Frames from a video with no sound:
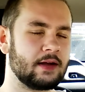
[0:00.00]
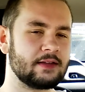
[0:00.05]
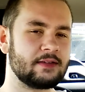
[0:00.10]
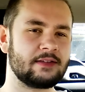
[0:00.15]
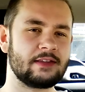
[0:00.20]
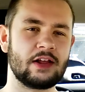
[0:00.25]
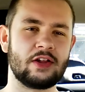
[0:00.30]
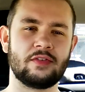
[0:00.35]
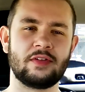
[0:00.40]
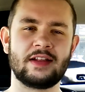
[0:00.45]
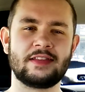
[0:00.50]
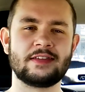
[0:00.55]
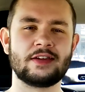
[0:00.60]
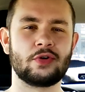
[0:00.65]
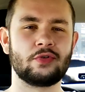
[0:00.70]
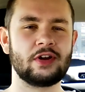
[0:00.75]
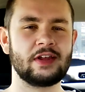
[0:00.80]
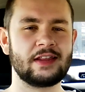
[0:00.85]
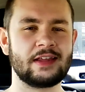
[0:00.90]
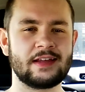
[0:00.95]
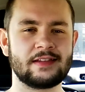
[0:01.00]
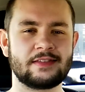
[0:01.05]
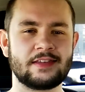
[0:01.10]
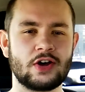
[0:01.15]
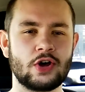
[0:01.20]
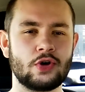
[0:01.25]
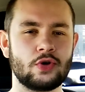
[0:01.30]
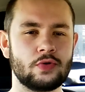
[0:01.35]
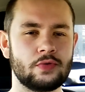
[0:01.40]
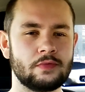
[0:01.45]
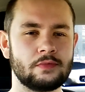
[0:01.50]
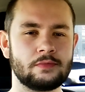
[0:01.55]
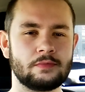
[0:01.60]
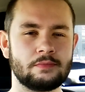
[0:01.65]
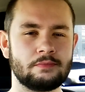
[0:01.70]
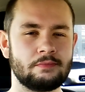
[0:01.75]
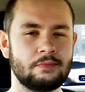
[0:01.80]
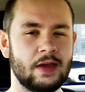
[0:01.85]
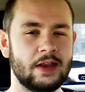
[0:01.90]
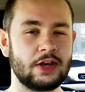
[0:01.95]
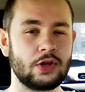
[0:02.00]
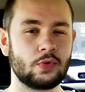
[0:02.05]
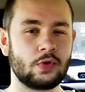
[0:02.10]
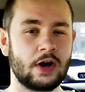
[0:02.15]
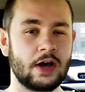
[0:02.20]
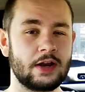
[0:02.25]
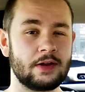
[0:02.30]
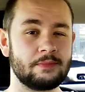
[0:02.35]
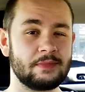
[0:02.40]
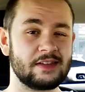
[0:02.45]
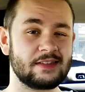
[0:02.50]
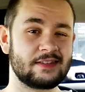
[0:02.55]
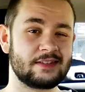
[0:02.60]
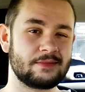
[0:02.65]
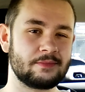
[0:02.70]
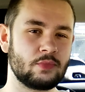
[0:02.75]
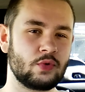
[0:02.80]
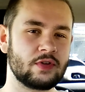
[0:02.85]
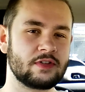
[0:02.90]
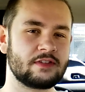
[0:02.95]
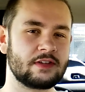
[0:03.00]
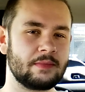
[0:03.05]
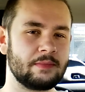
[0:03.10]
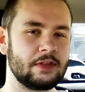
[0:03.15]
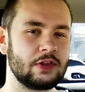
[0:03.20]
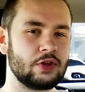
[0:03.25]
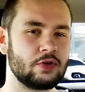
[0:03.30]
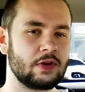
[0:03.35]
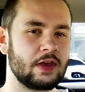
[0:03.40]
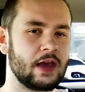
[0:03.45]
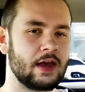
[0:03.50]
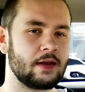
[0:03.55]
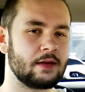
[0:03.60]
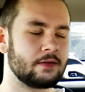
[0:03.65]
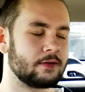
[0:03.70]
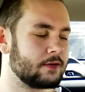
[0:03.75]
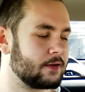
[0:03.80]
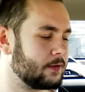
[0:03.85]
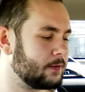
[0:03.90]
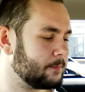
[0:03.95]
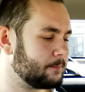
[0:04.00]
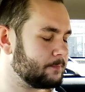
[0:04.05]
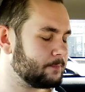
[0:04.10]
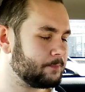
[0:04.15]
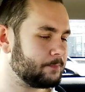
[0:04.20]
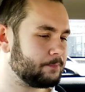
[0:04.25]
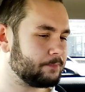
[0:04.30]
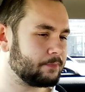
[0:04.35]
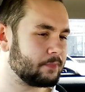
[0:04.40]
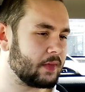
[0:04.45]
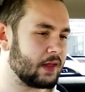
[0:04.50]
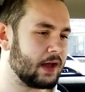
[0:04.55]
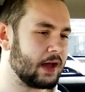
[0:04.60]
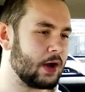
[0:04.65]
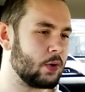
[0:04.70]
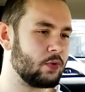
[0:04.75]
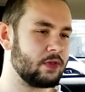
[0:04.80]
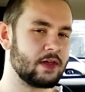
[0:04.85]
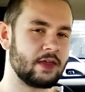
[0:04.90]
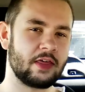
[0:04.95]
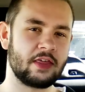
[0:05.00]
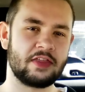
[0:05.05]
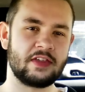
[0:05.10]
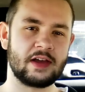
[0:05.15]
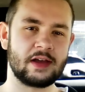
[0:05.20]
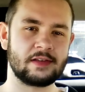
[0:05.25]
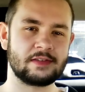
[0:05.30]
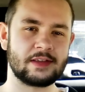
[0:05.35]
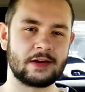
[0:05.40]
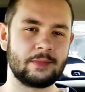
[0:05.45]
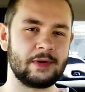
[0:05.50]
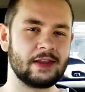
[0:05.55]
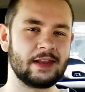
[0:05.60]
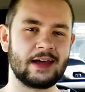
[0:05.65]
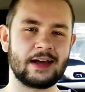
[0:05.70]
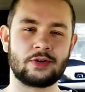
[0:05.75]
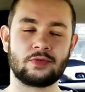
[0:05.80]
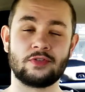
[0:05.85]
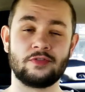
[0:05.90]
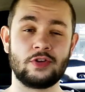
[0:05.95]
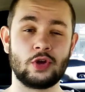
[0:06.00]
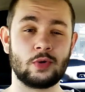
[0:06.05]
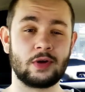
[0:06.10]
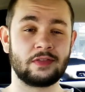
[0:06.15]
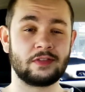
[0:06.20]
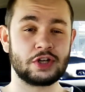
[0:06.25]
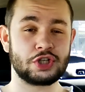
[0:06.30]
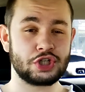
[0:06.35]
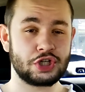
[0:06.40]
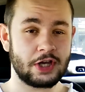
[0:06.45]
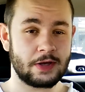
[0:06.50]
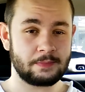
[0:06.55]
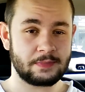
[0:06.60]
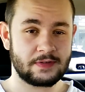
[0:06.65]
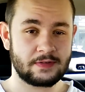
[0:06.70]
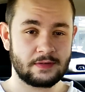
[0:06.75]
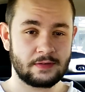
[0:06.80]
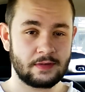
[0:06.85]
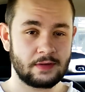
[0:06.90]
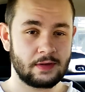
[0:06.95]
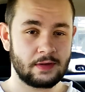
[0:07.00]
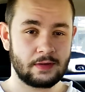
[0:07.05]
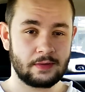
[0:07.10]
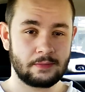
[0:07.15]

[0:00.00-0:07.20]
it's not really its own menu item. It's more something you get with other things. It'd be like reviewing the chips.